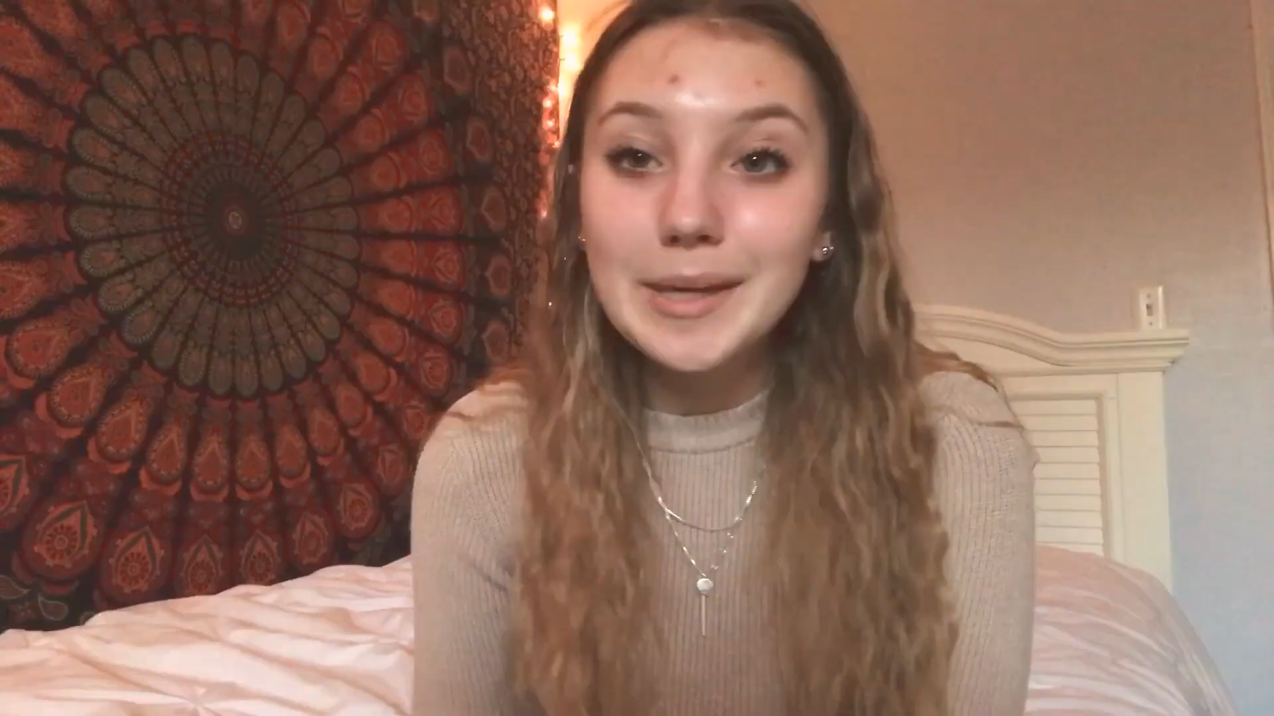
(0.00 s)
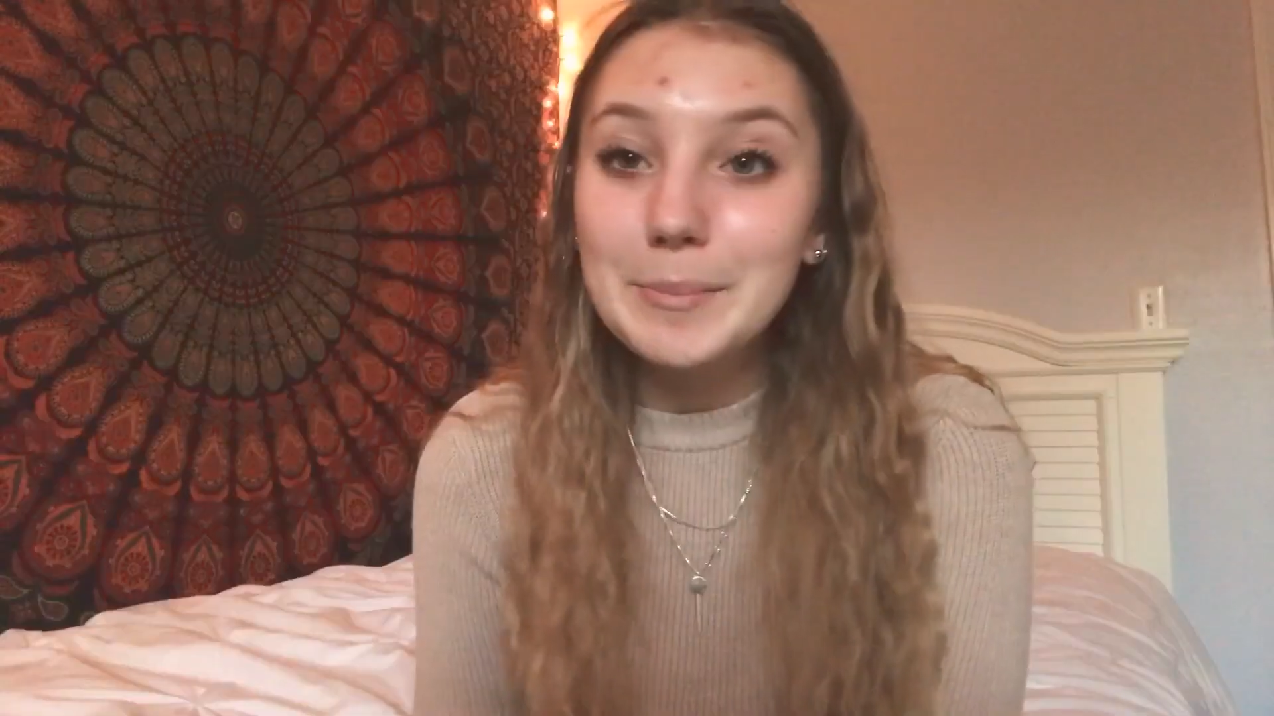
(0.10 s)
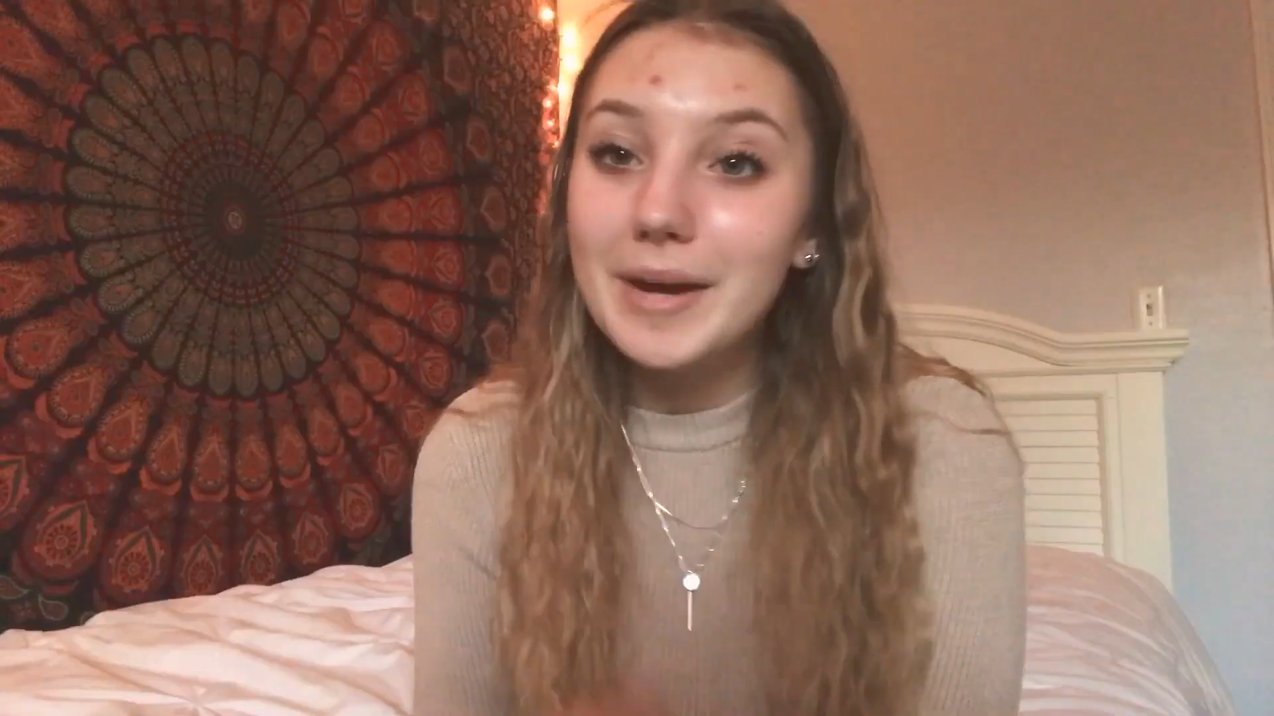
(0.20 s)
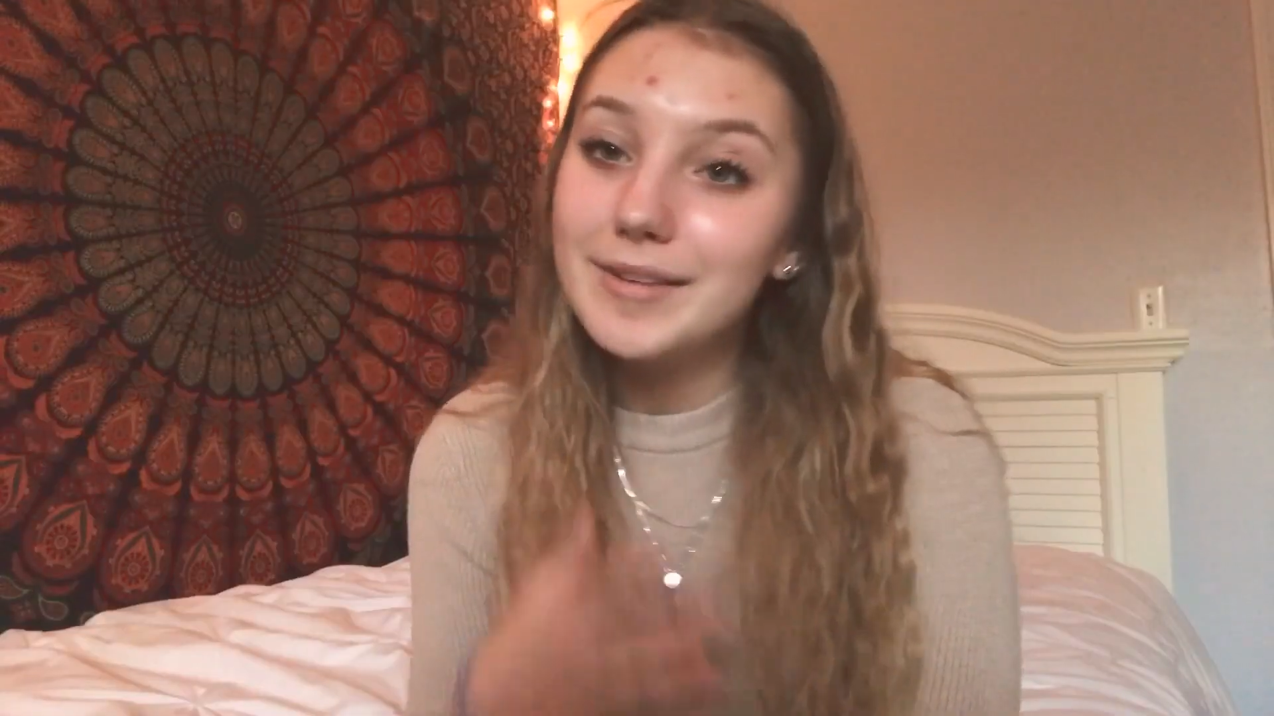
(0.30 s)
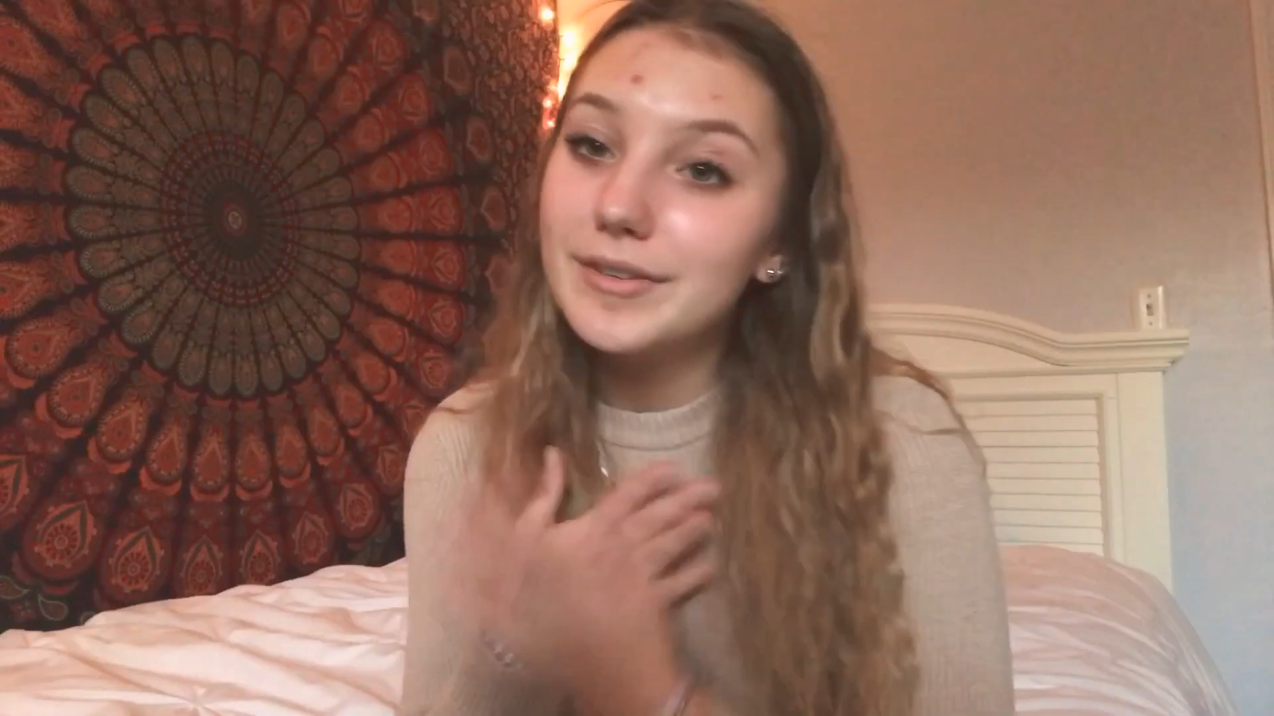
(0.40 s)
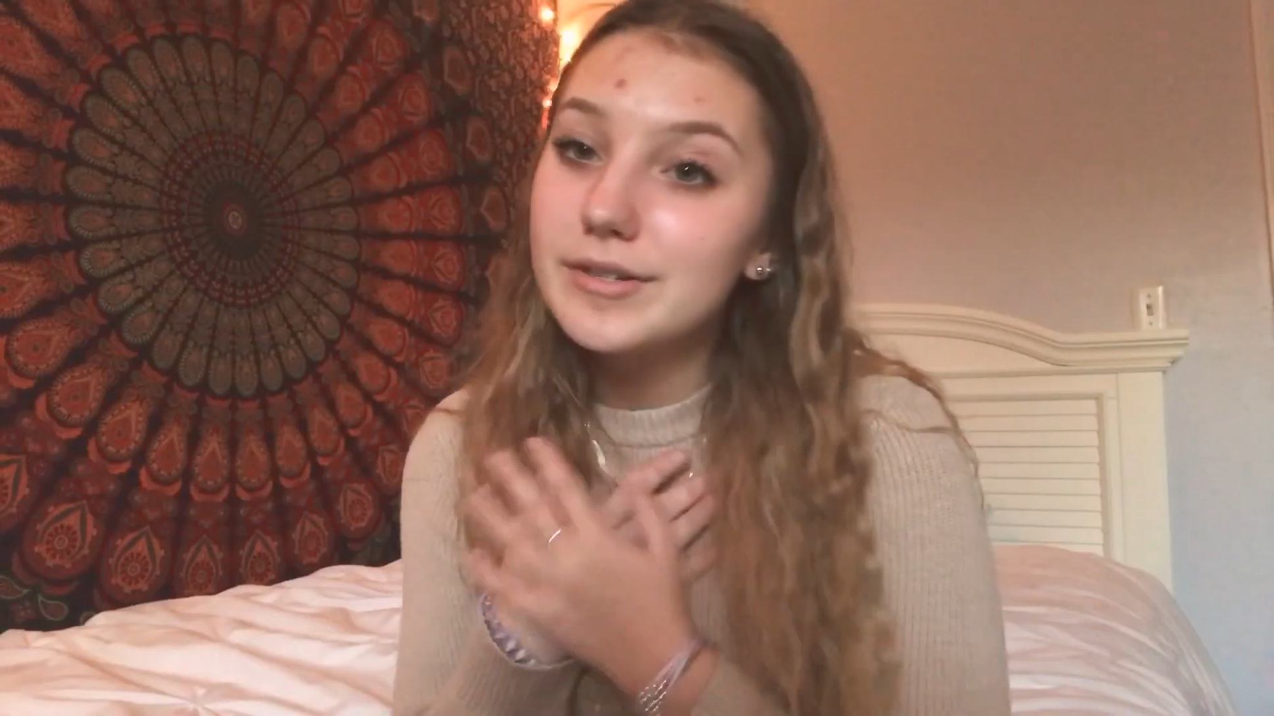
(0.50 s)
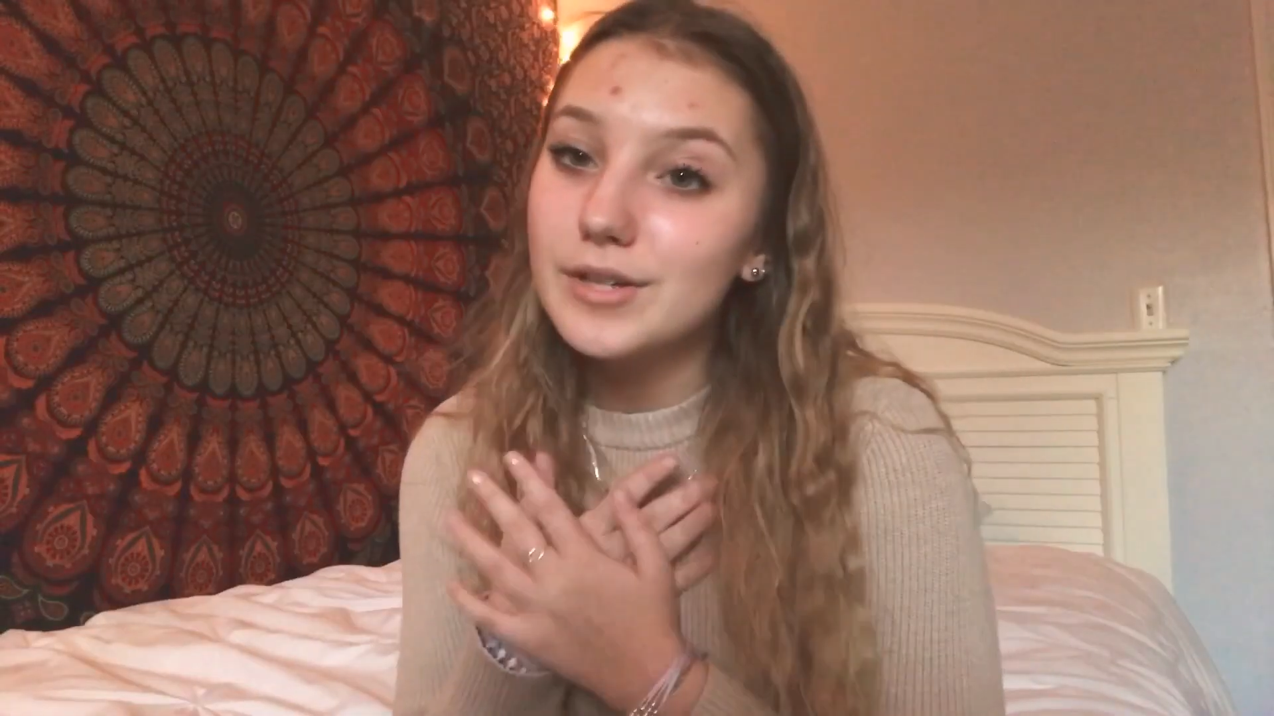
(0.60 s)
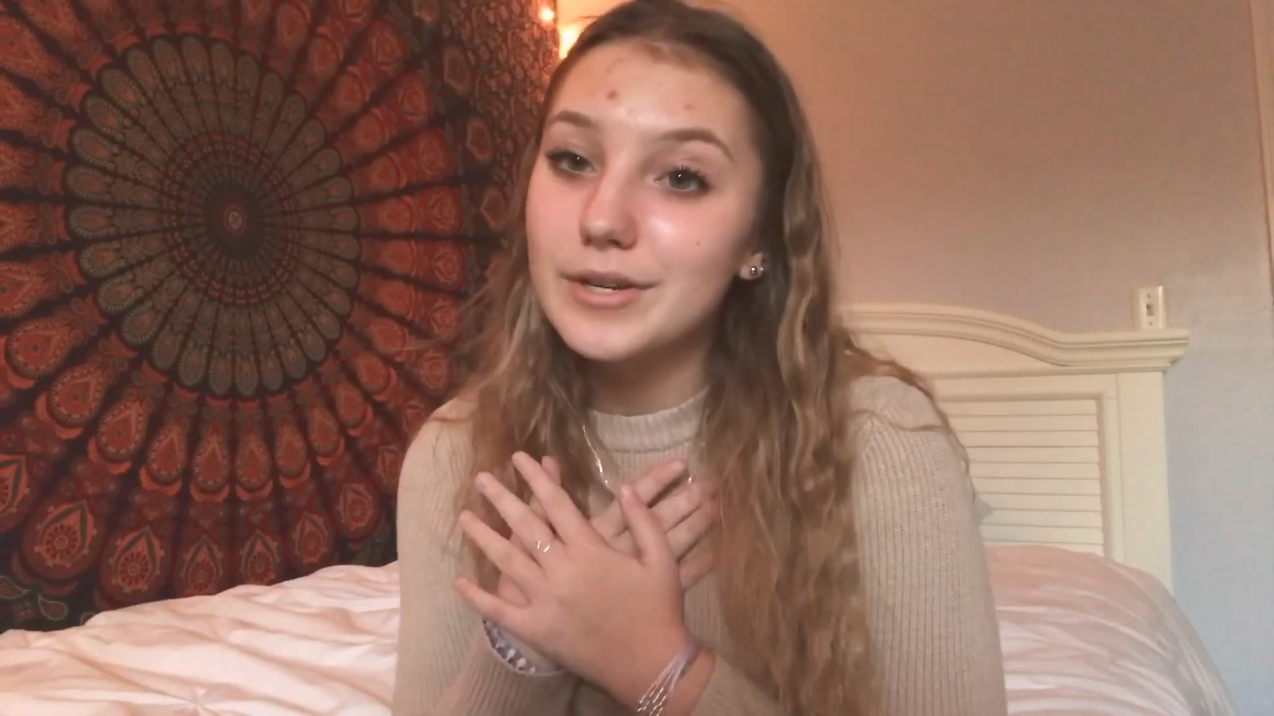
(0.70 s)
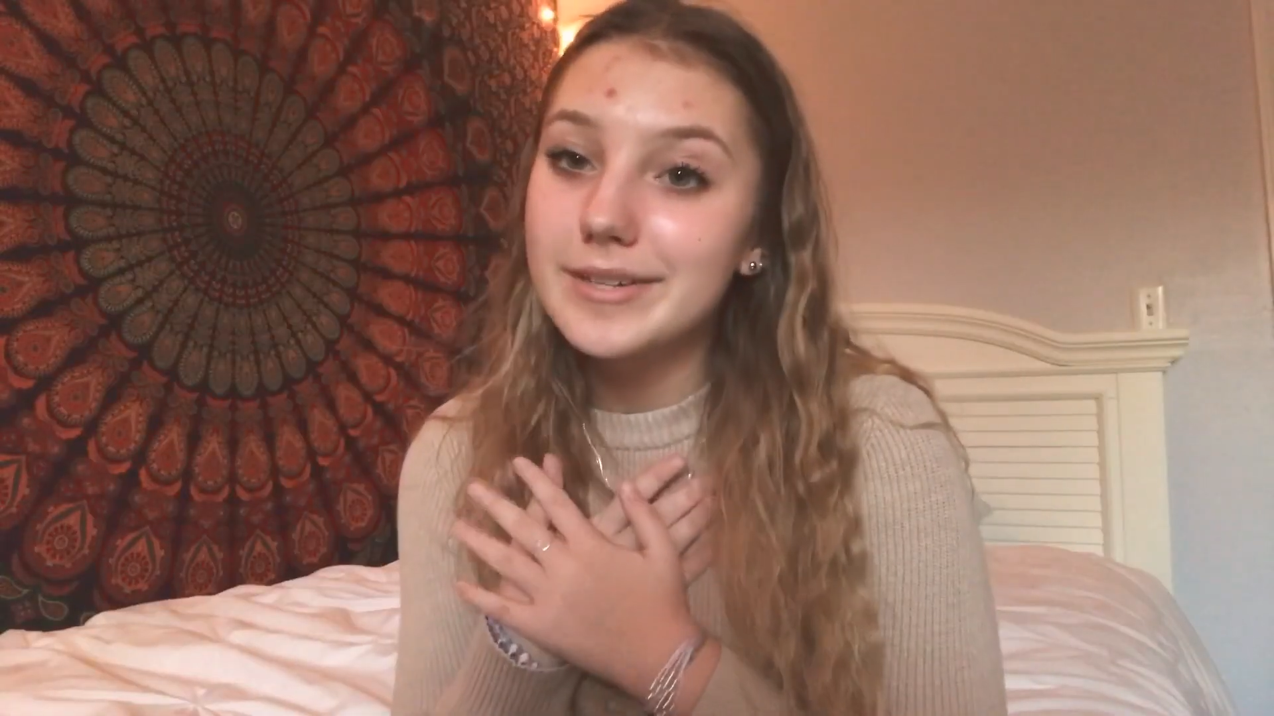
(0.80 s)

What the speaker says: My favorite song